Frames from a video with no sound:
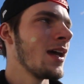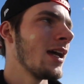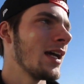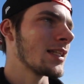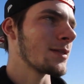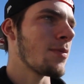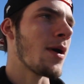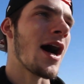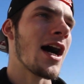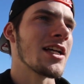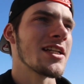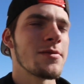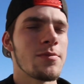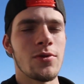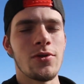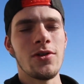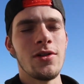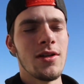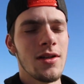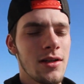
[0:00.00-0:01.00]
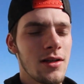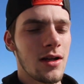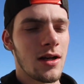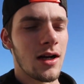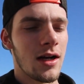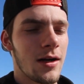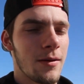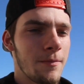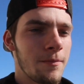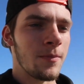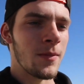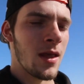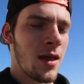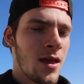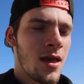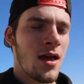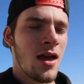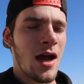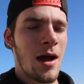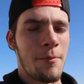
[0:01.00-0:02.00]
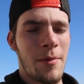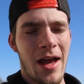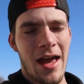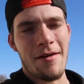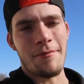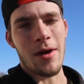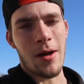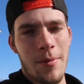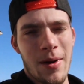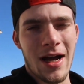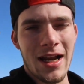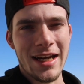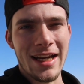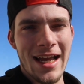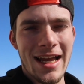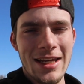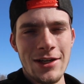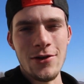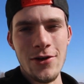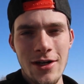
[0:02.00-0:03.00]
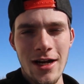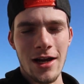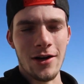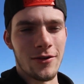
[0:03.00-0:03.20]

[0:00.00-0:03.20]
It's possible. I might have my body guy do it.